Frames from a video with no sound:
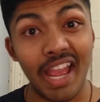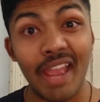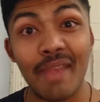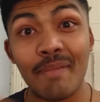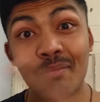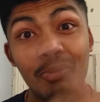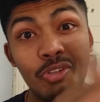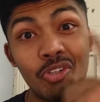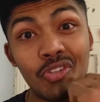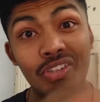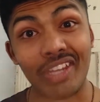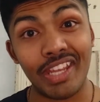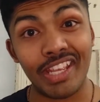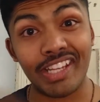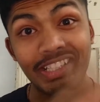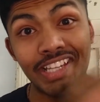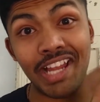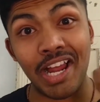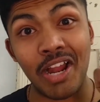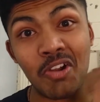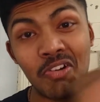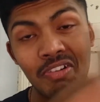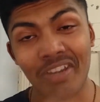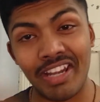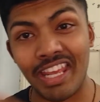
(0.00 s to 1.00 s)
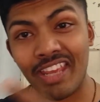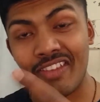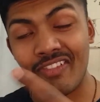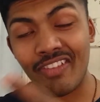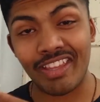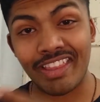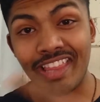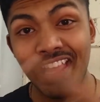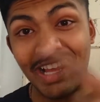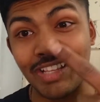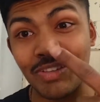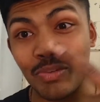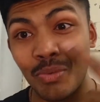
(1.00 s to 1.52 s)
Time to take down
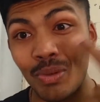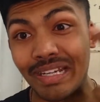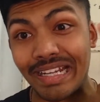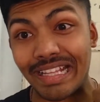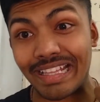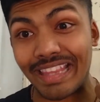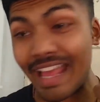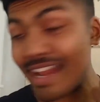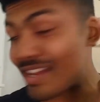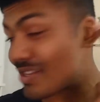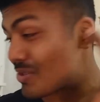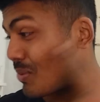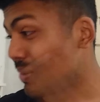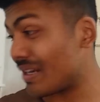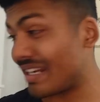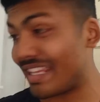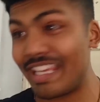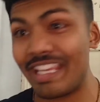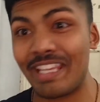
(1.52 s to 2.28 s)
Levy. That's what that's